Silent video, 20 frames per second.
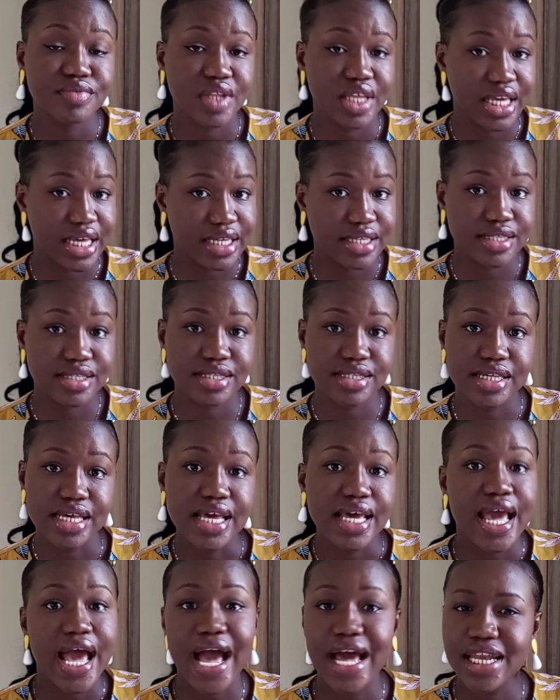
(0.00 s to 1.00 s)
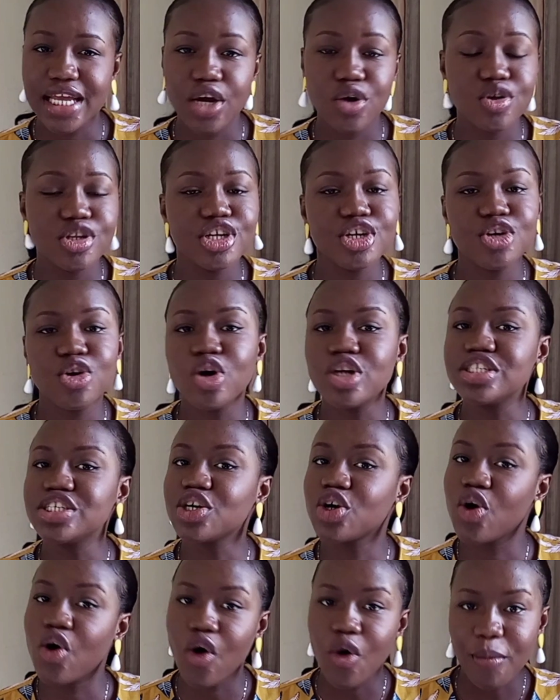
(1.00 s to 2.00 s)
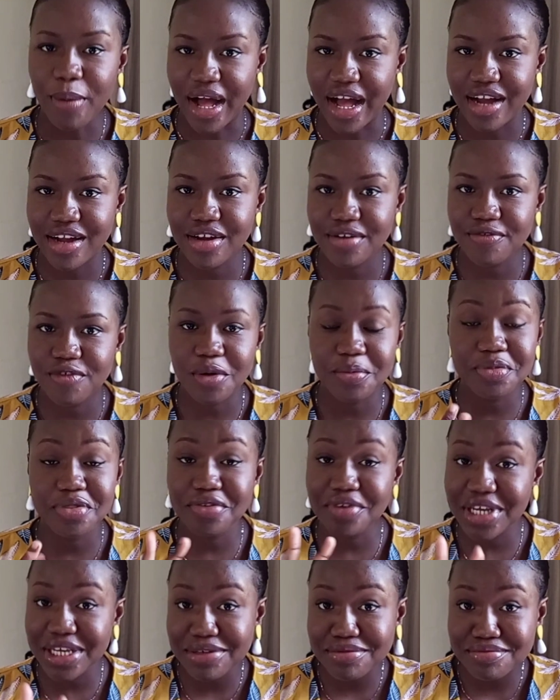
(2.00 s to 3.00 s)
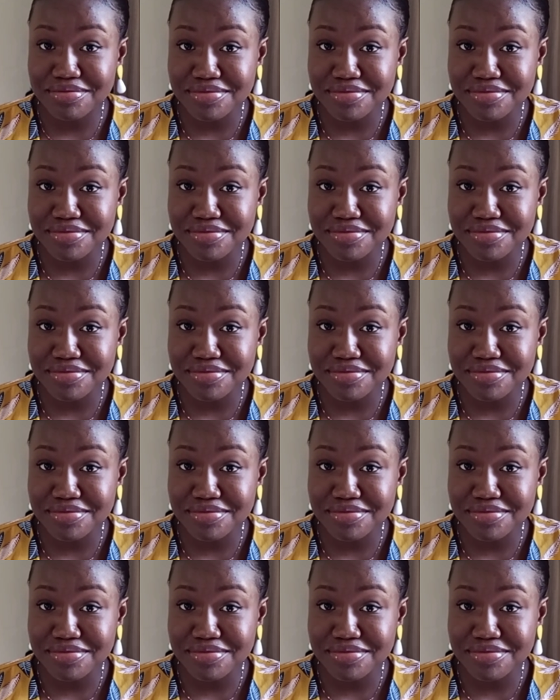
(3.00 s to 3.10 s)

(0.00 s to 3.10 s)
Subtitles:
Yes, and I only got a call back from 3.